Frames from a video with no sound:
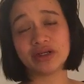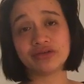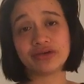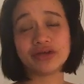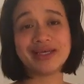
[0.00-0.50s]

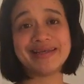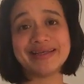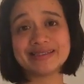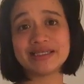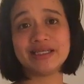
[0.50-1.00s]
If your kid
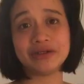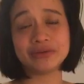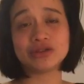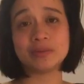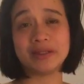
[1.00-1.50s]
isn't
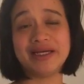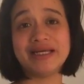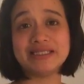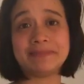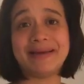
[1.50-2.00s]
used to playing
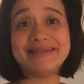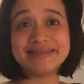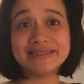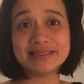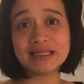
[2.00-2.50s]

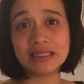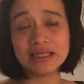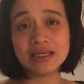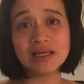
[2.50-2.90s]
independently,